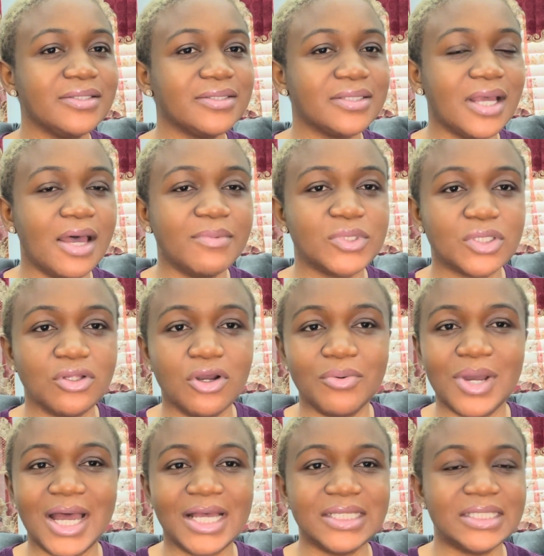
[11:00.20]
Sam's Club
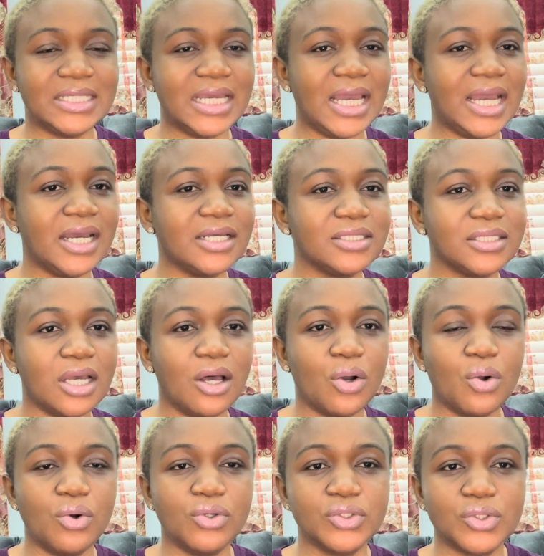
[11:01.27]
has theirs,
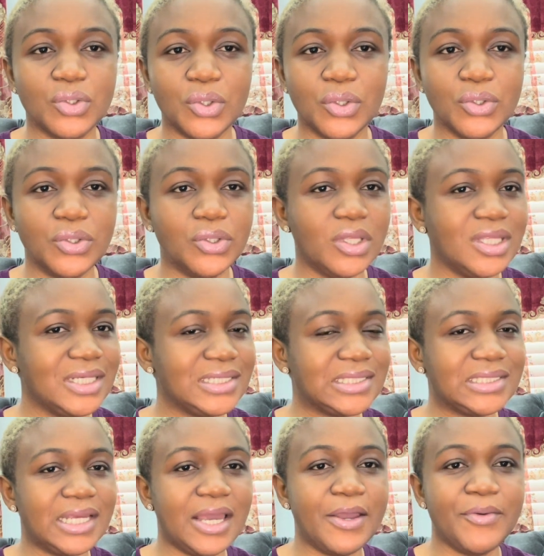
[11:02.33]
Costco the
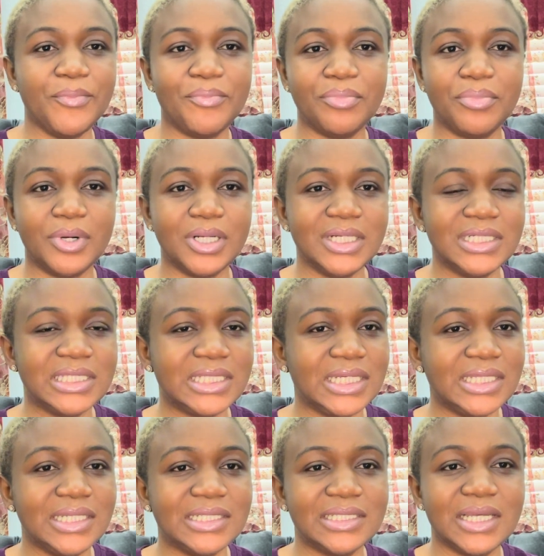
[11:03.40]
same,
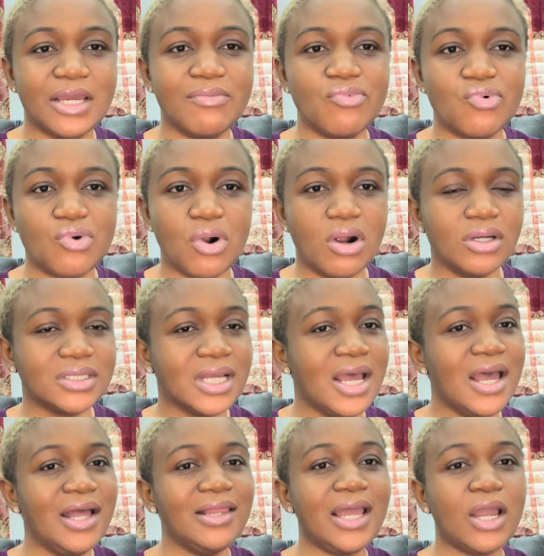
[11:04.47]
Burlington the same, Ross,
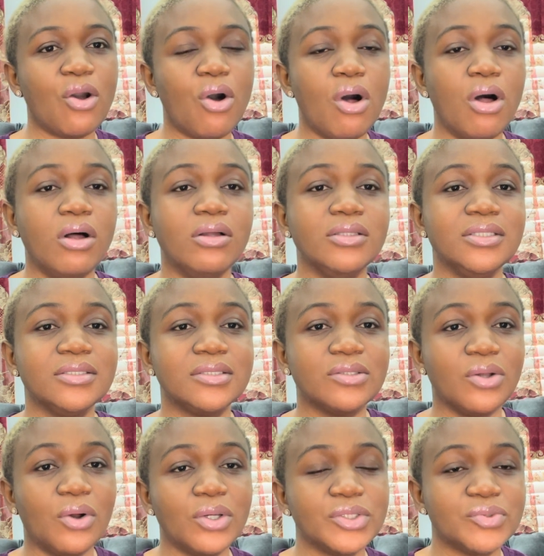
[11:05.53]
like all the
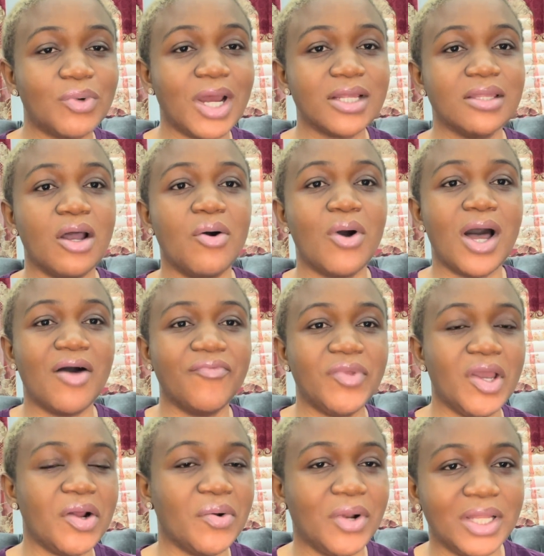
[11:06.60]
stores right now have
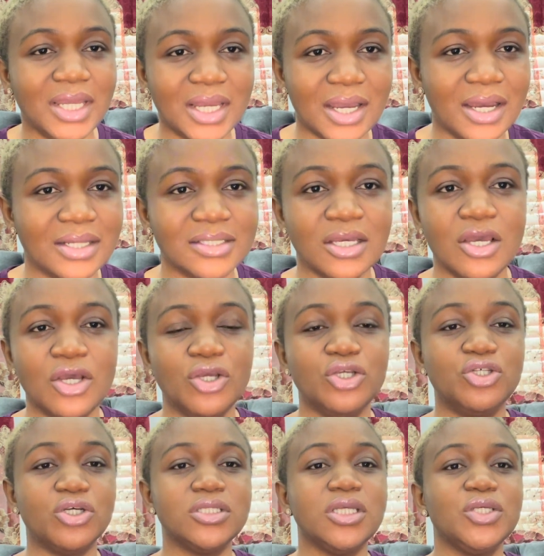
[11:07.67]
their credit cards. You
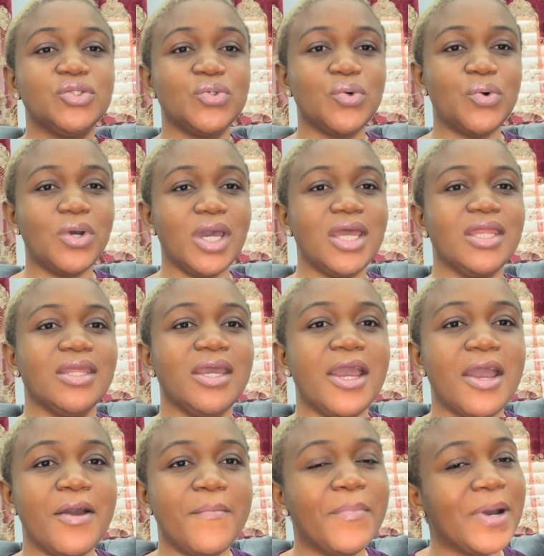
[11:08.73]
just need to go in
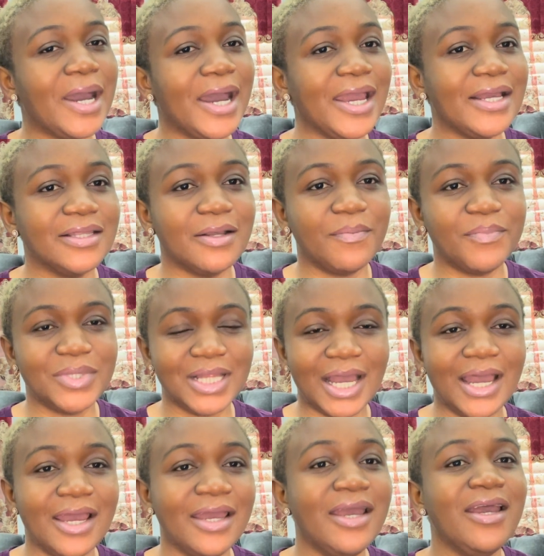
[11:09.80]
there, buy and
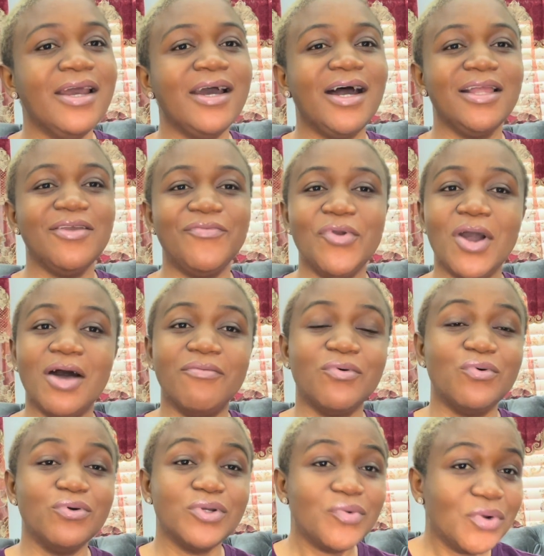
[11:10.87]
apply, and if you have a
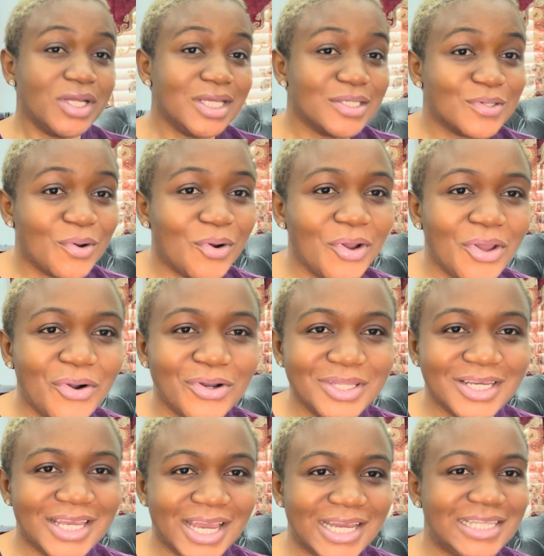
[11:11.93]
good credit score, you're going to
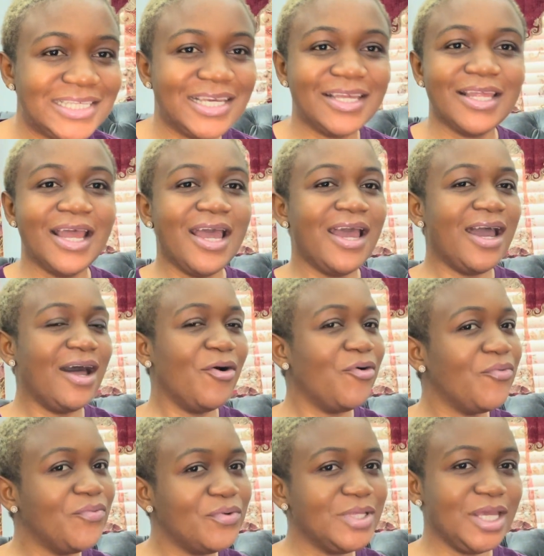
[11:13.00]
get it.
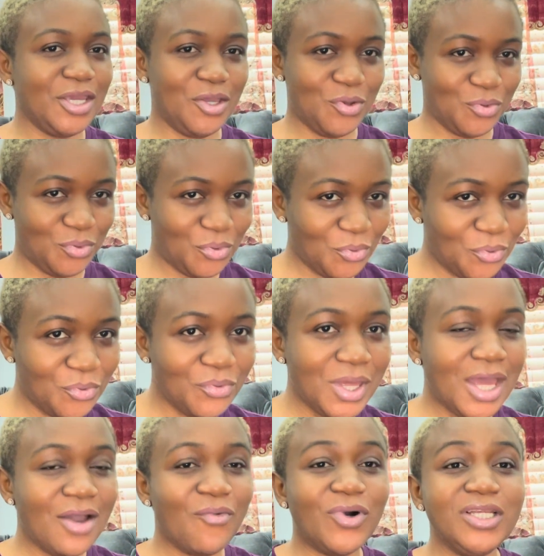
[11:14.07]
Hopefully you do.
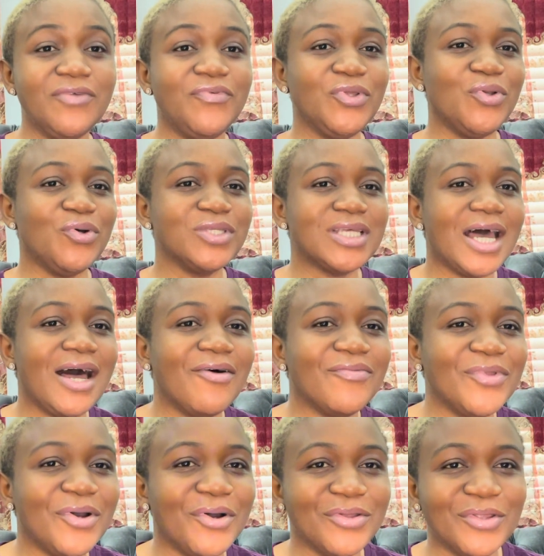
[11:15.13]
What if you don't have
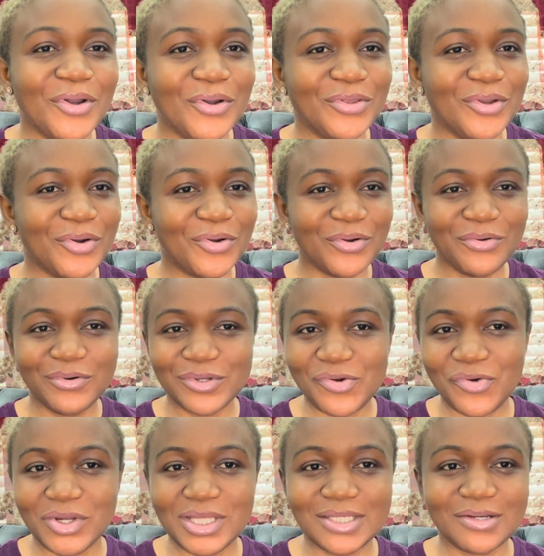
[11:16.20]
the good
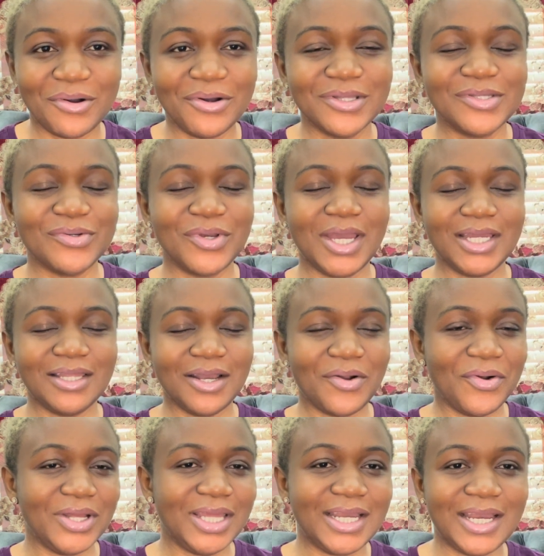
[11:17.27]
credit score to get the
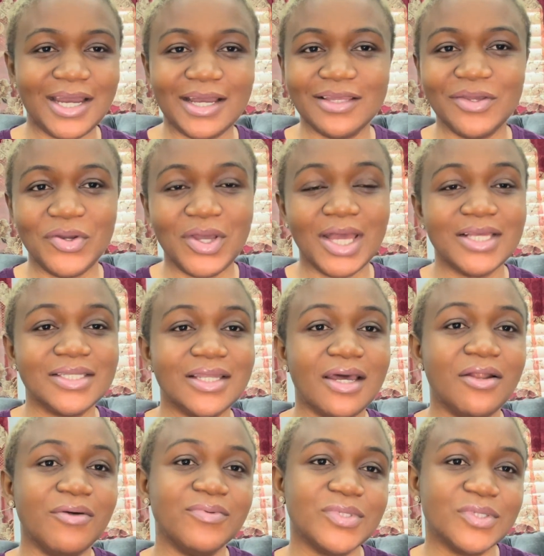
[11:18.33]
credit card? You can start
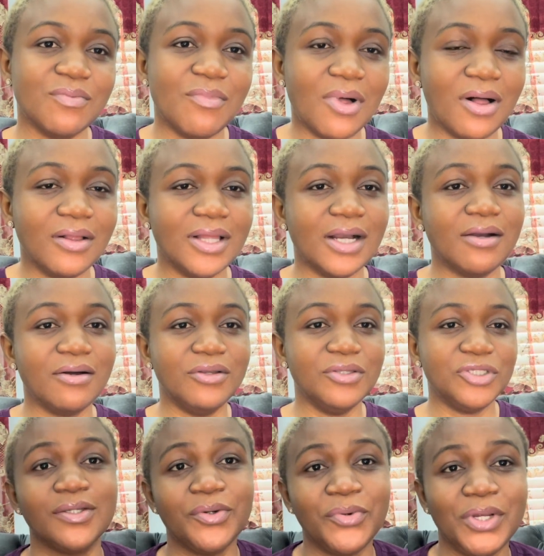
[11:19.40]
off small and
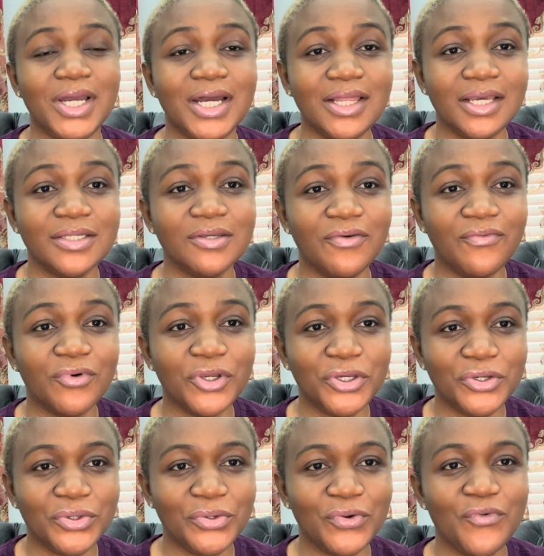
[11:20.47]
continue. So regardless of what
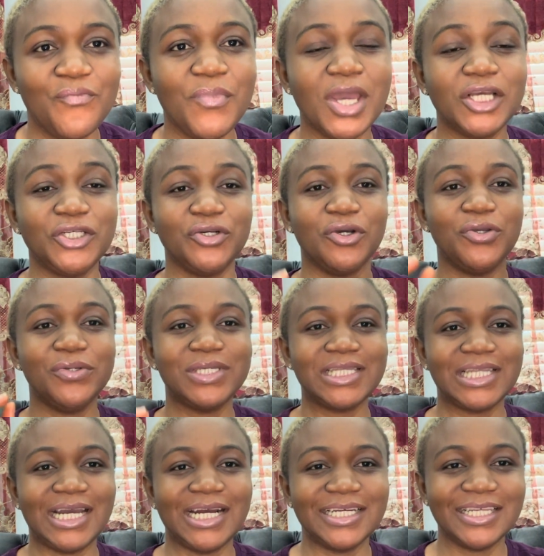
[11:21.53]
you do, make sure you
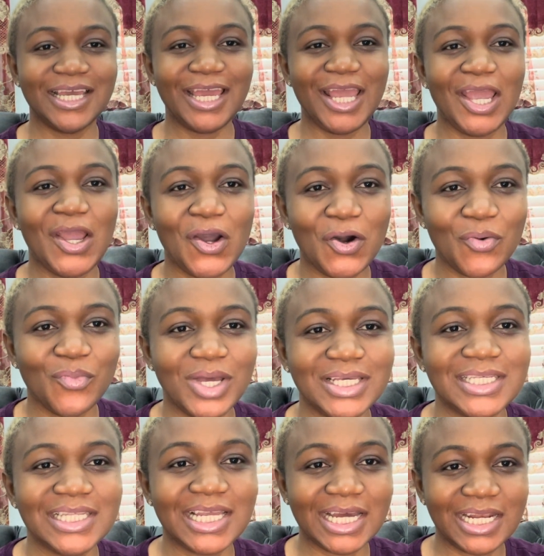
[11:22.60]
start e-commerce.
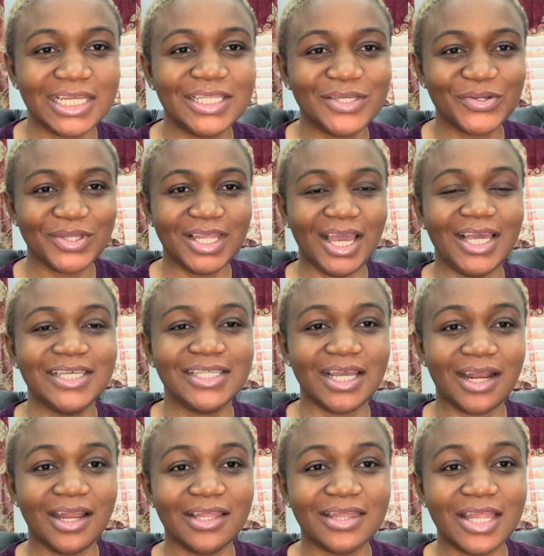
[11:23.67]
Start it today,
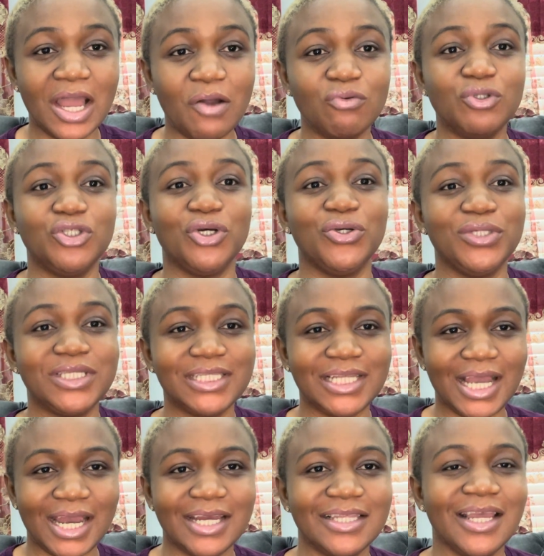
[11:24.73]
start it now, just
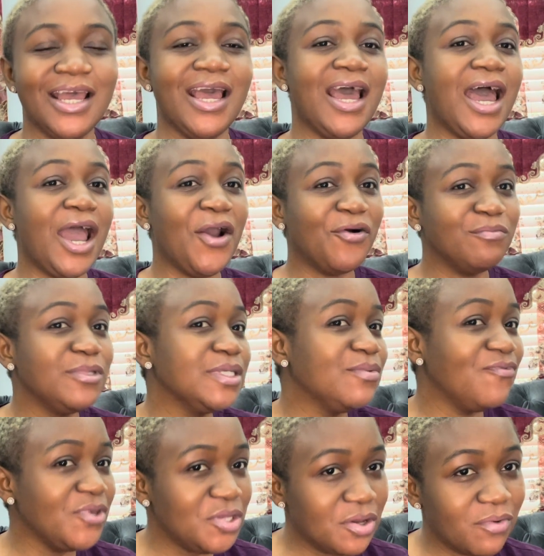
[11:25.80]
start. I hope this
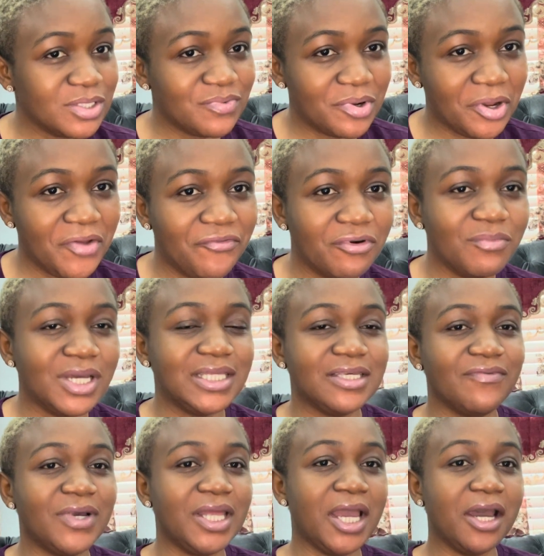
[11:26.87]
video was very
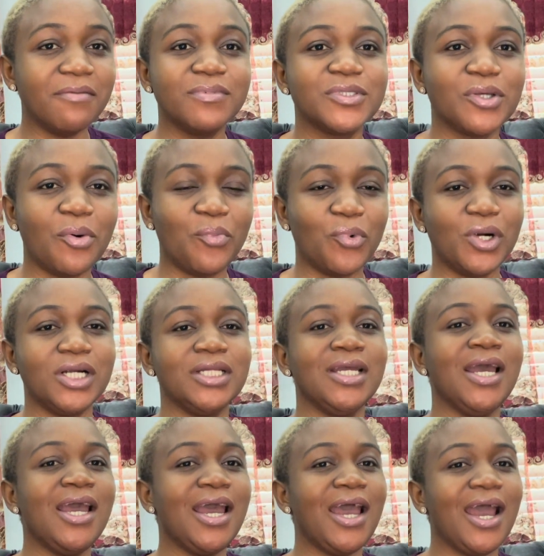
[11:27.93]
informative and helped someone.
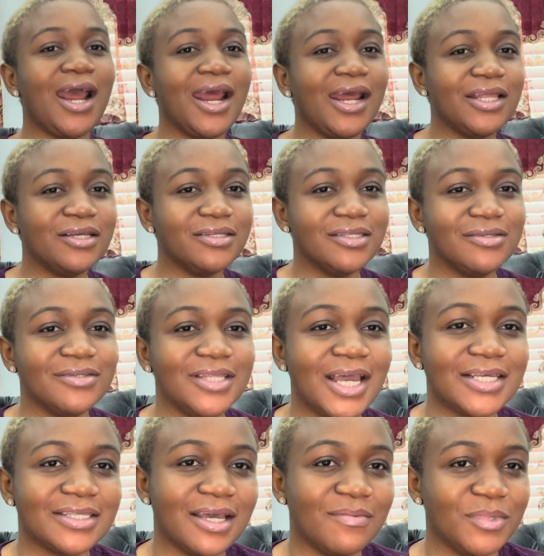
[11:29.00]
And until
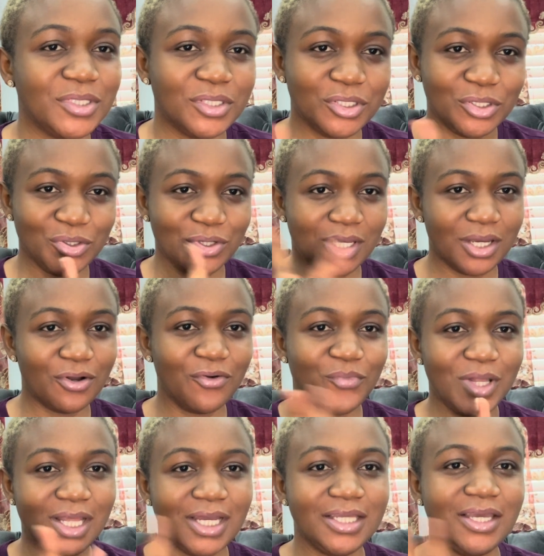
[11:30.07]
next time, this is your girl
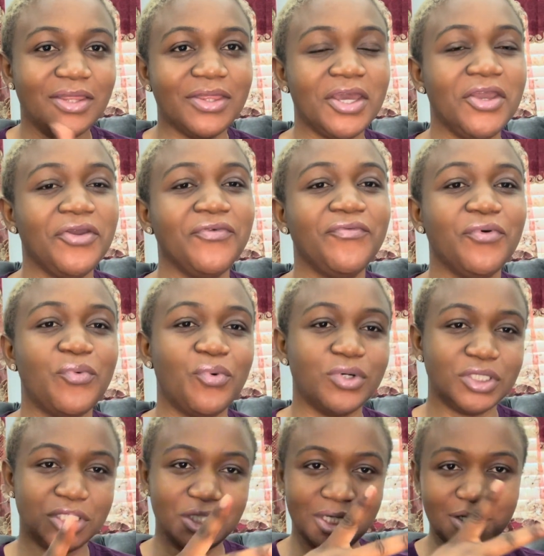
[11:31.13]
Melanie. Thank you for
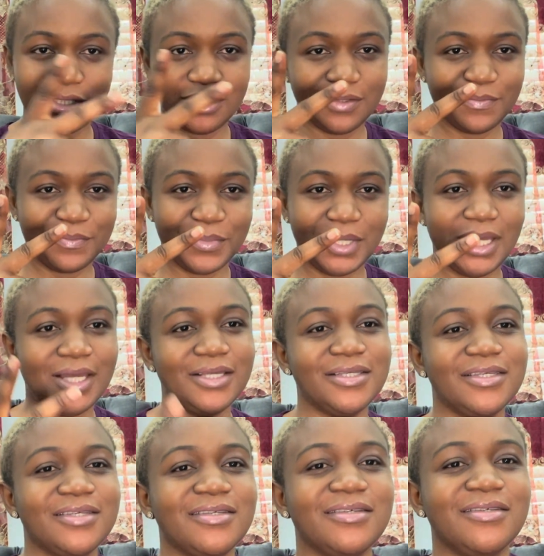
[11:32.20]
watching. Peace.